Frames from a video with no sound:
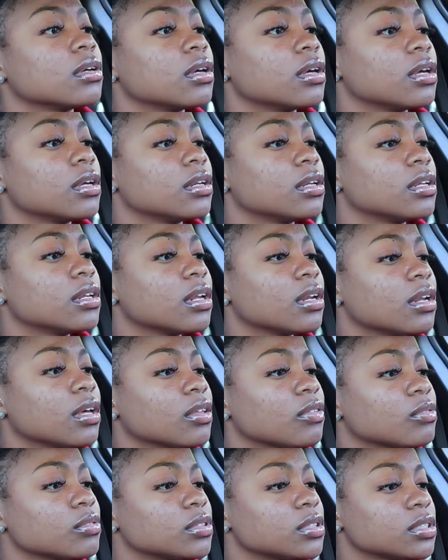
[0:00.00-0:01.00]
And did
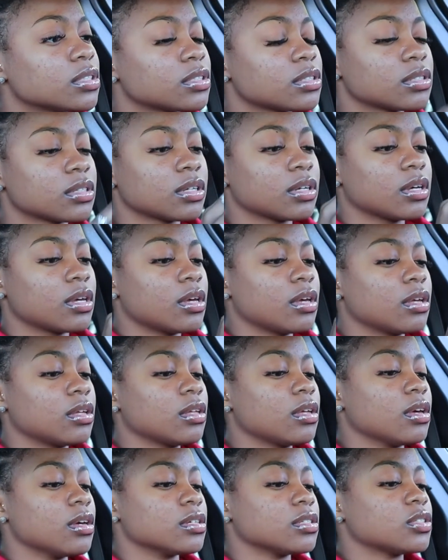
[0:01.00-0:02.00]
another one just,
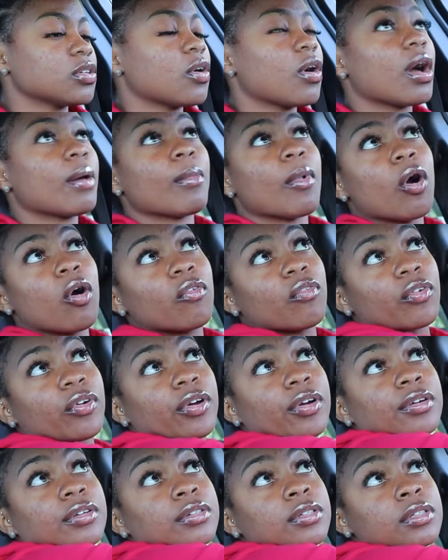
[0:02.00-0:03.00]
yeah, so I'm over
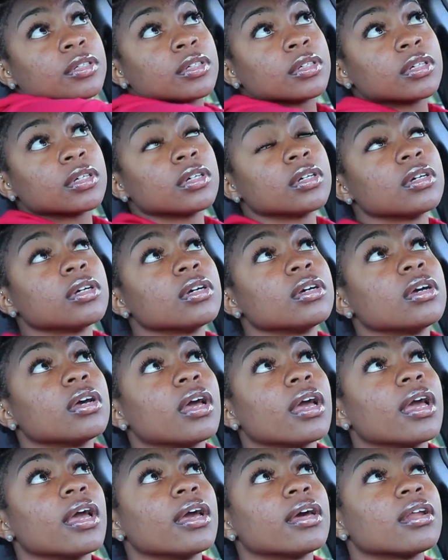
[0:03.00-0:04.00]
it.
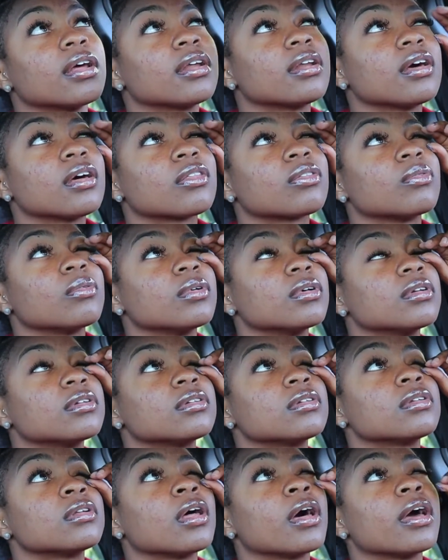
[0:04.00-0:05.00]
And another one,
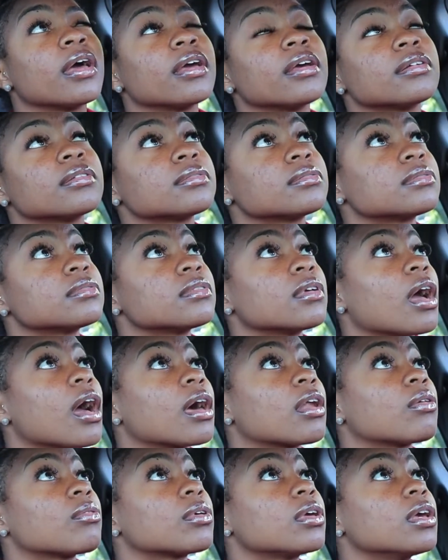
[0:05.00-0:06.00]
like,
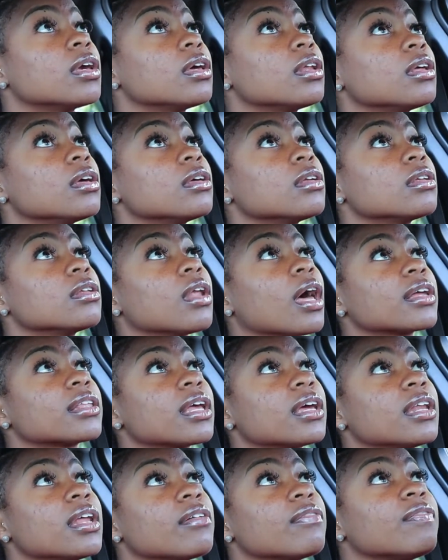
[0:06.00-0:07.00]
I don't get it, like,
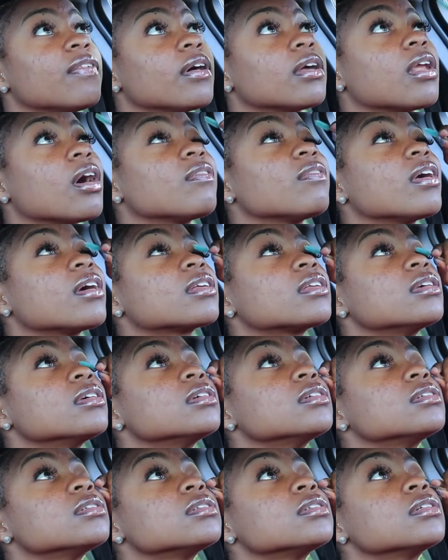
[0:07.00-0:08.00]
they never fall off like
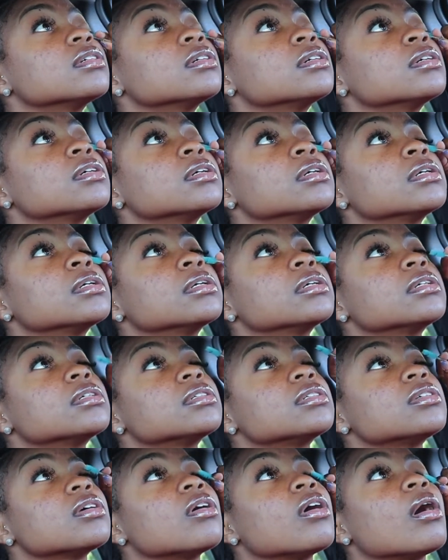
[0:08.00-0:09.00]
this,
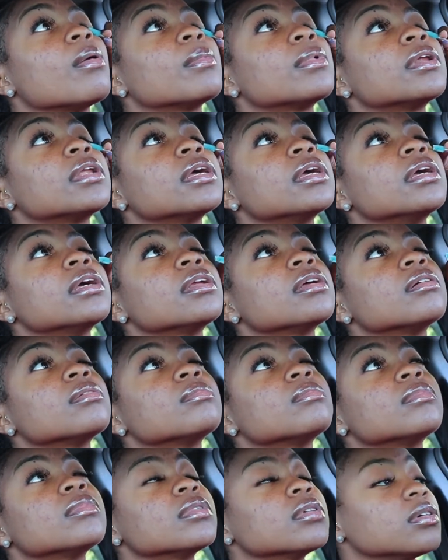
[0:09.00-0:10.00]
so I'm gonna need
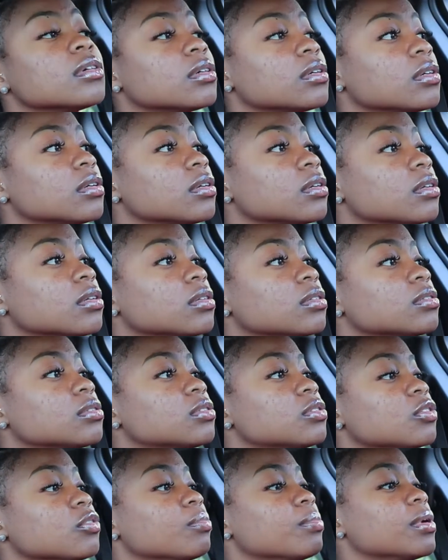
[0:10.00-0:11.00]
them
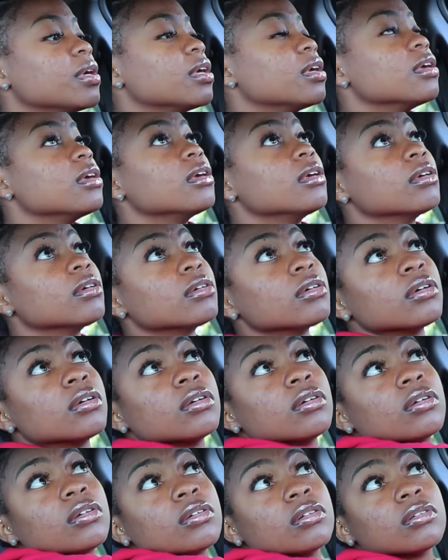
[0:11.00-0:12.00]
to be
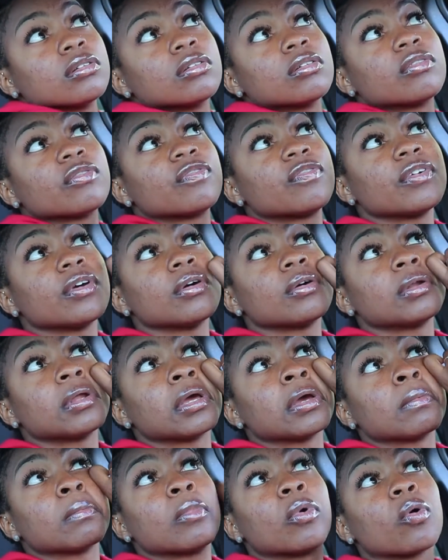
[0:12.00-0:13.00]
filled
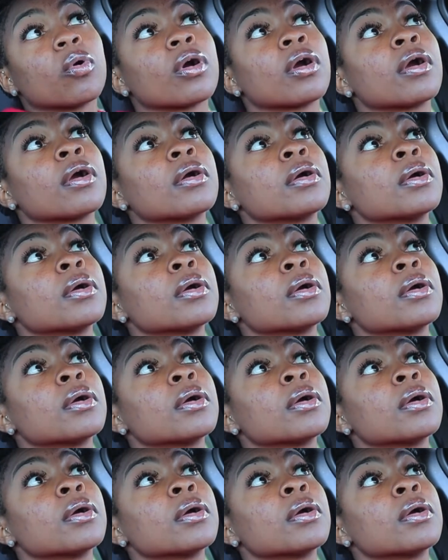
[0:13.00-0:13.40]
in more,